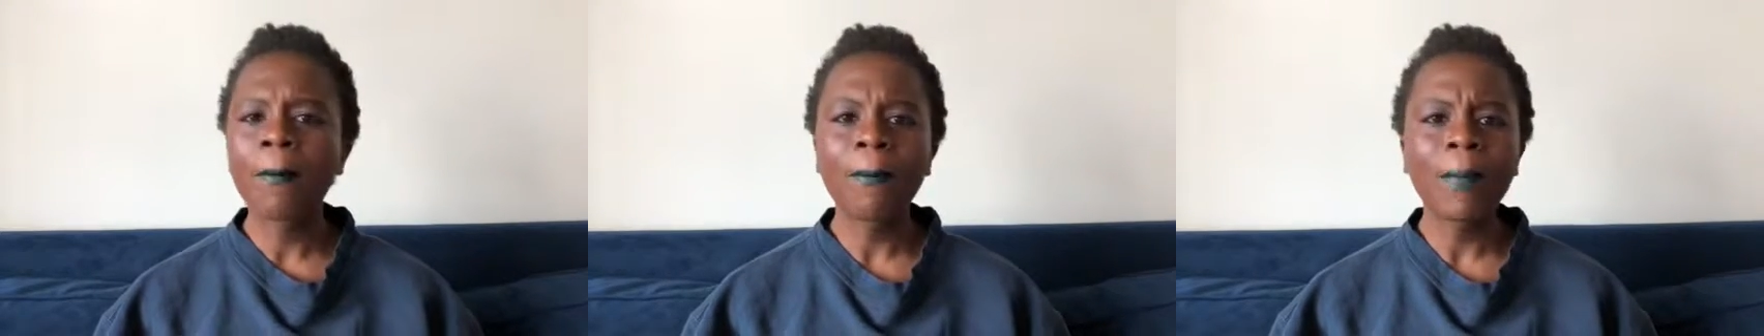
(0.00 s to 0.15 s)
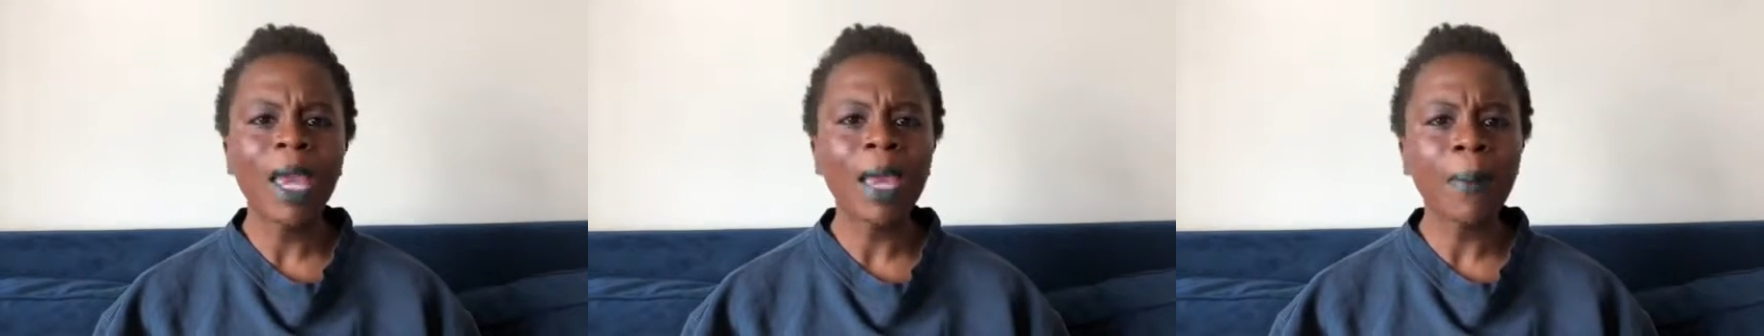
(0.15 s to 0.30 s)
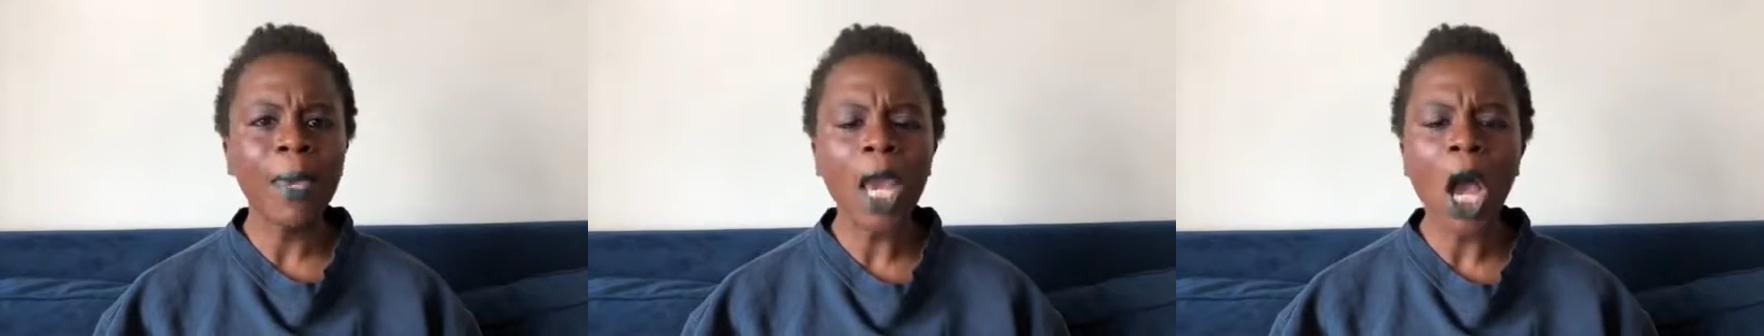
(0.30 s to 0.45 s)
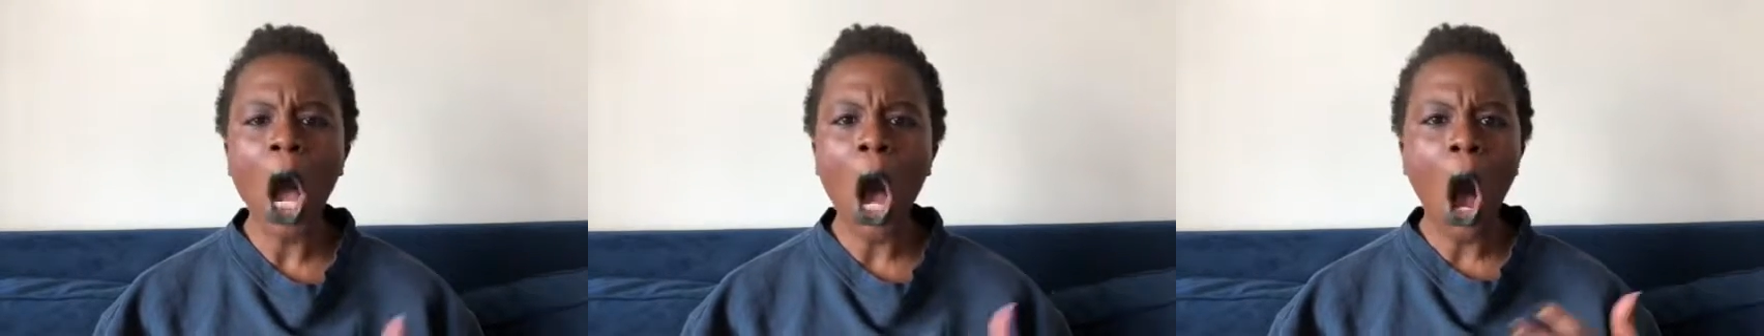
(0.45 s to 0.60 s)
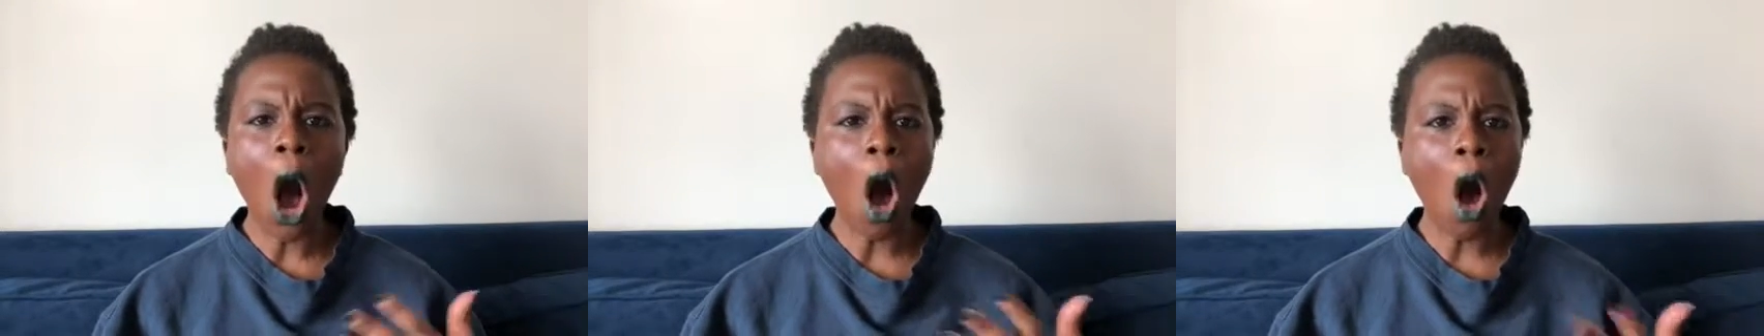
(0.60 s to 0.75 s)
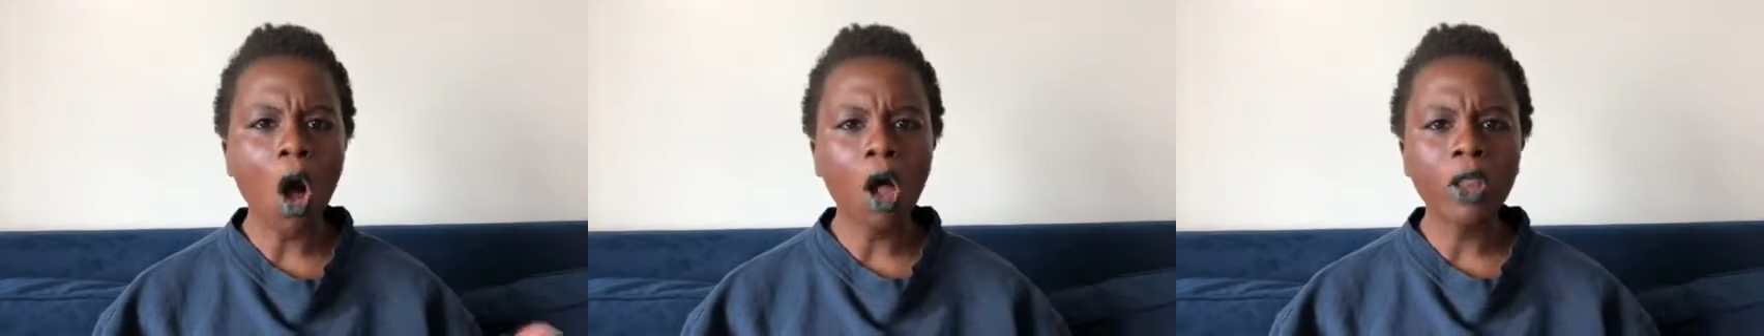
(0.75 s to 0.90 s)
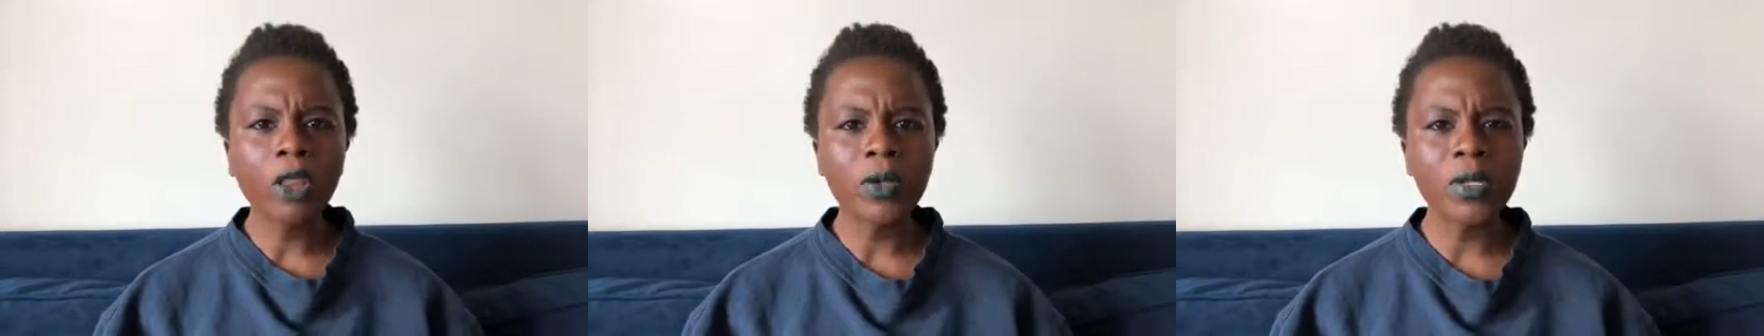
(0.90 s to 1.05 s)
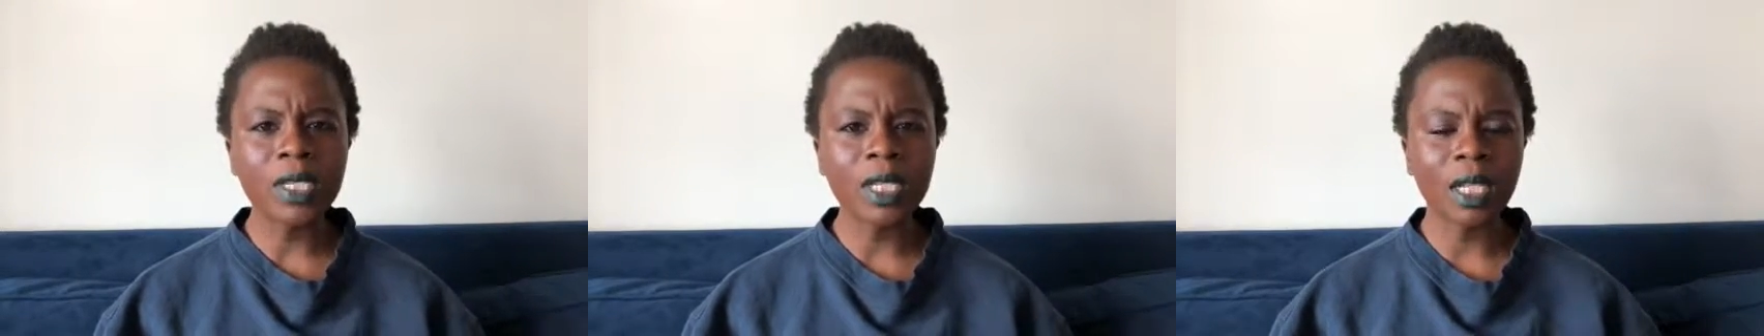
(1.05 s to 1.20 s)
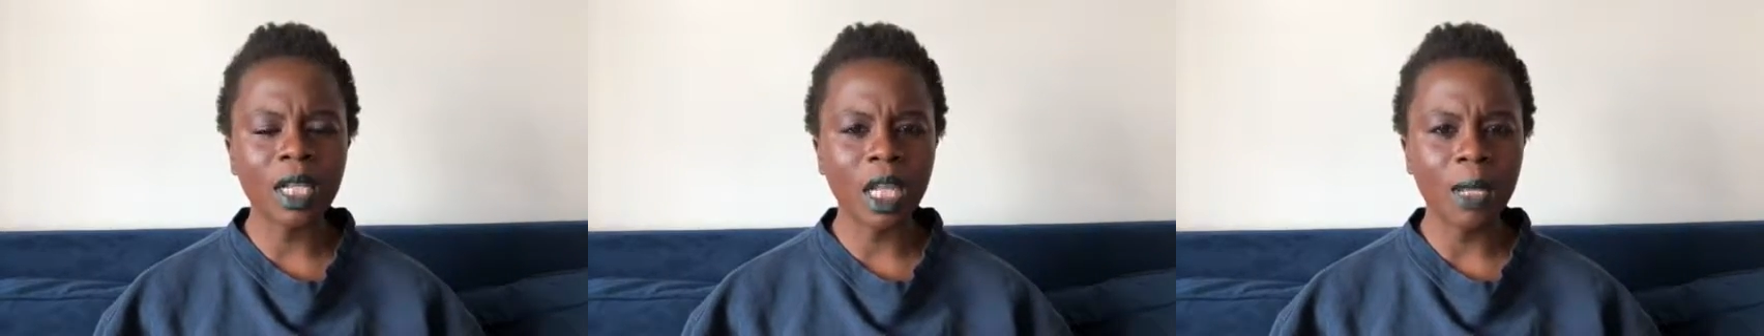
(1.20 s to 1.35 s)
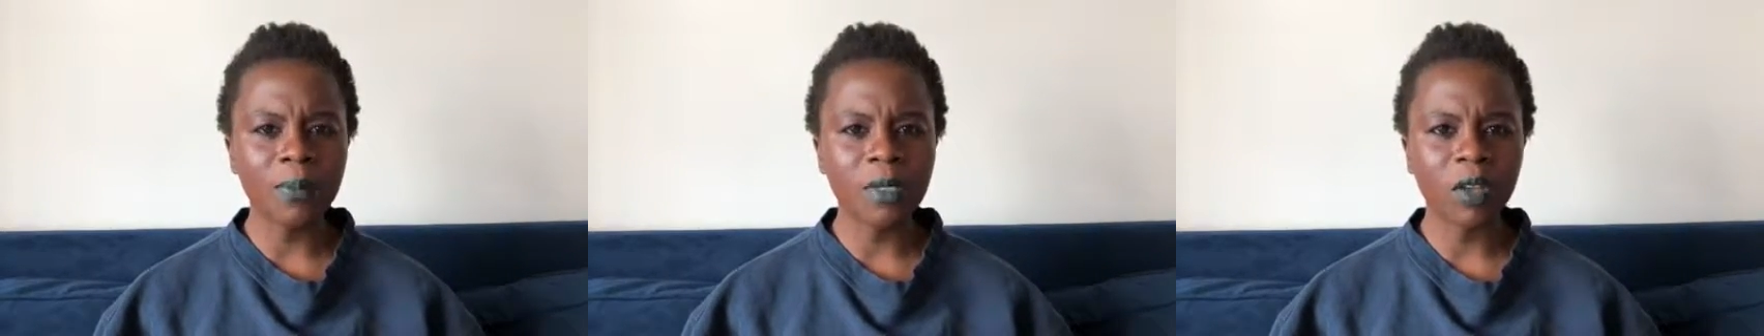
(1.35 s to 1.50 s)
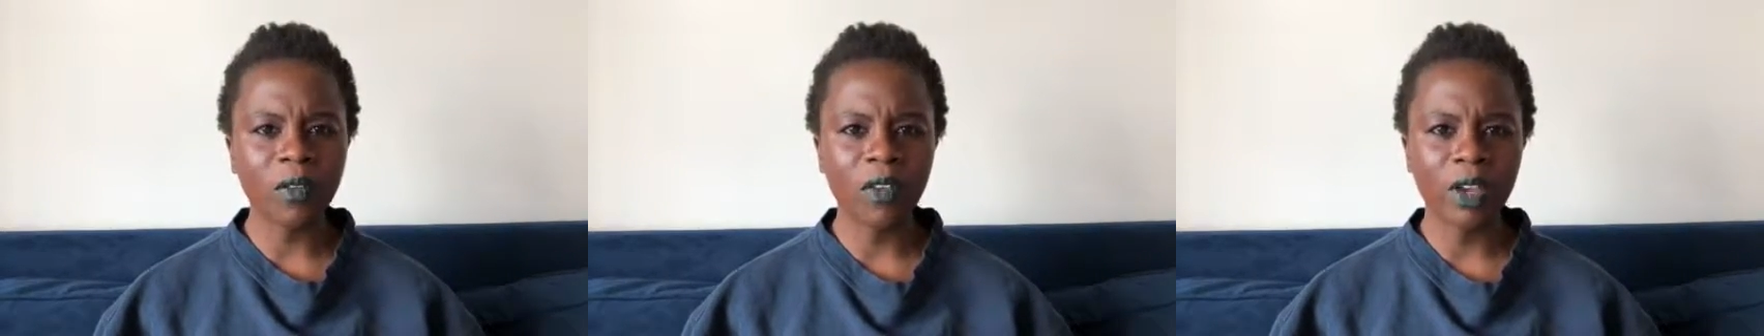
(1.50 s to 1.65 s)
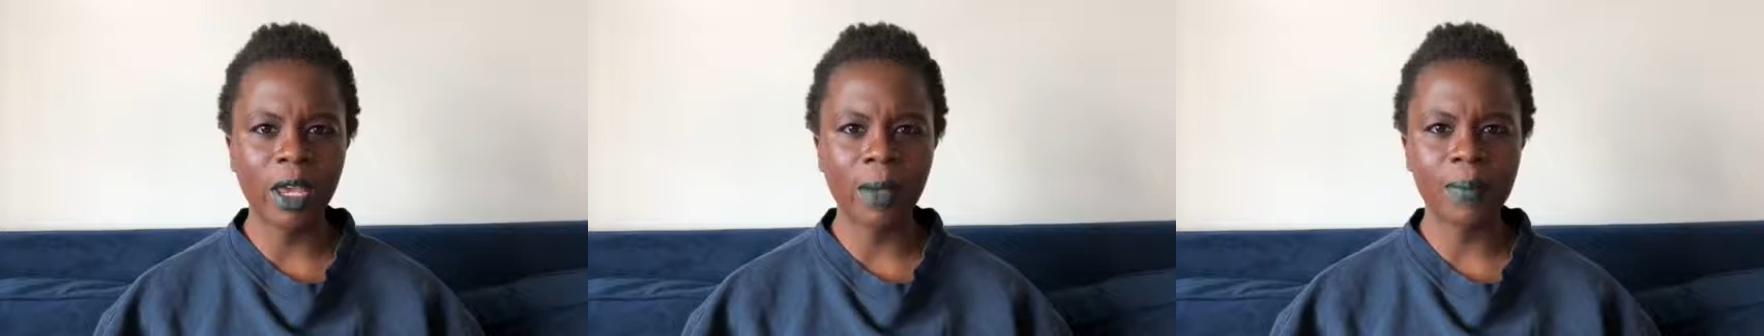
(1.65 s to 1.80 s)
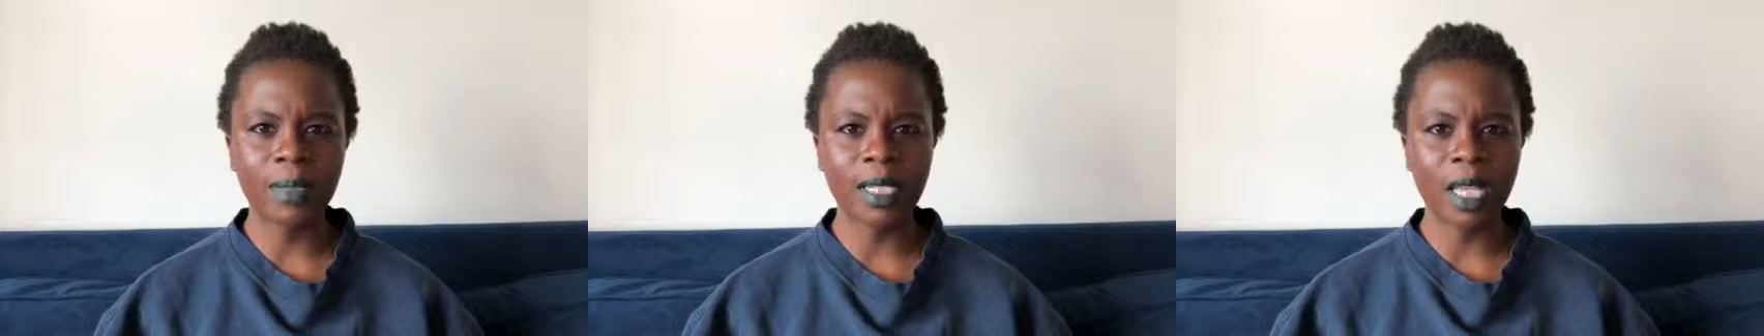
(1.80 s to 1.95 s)
Maybe all those clips of
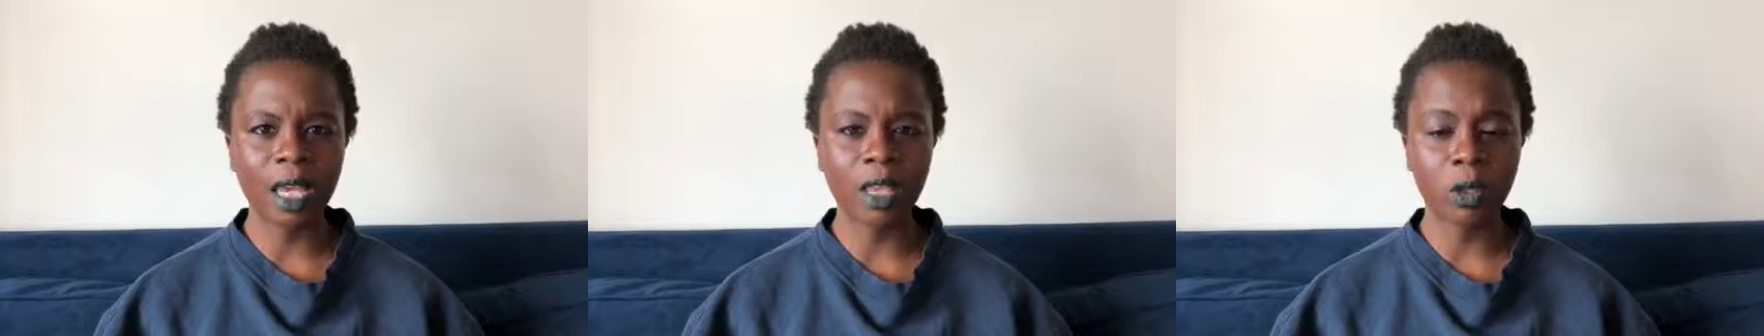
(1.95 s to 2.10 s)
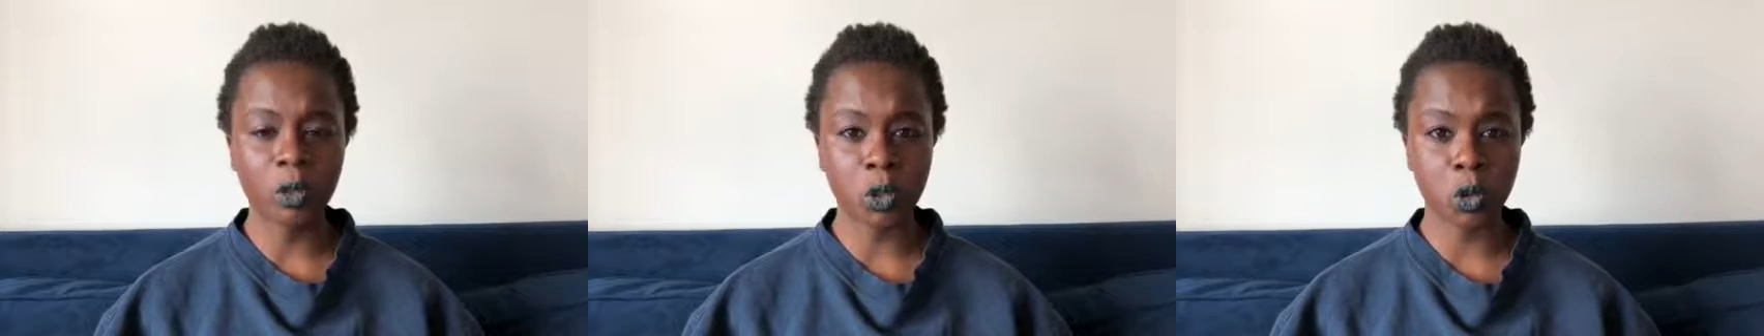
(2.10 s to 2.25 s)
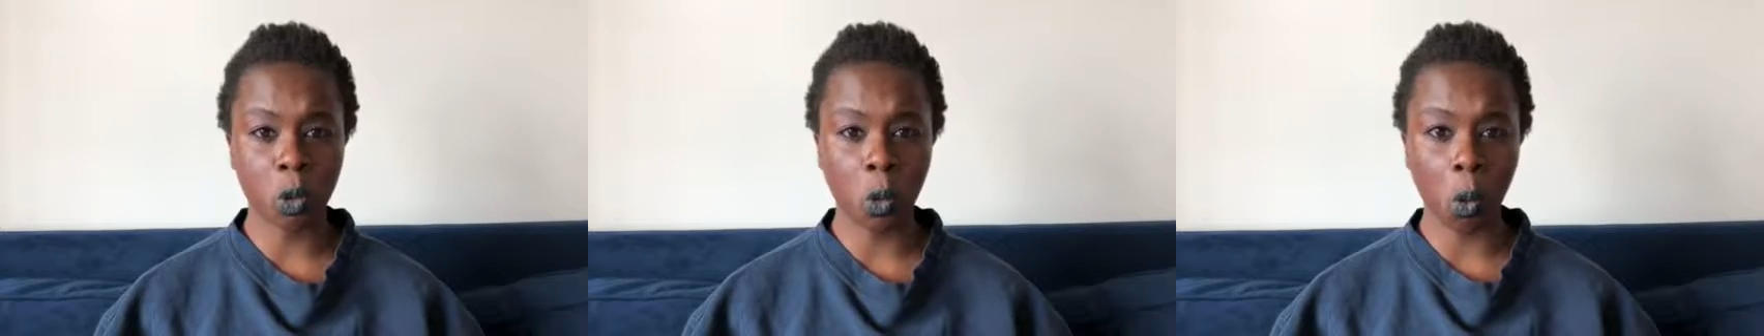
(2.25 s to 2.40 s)
him saying those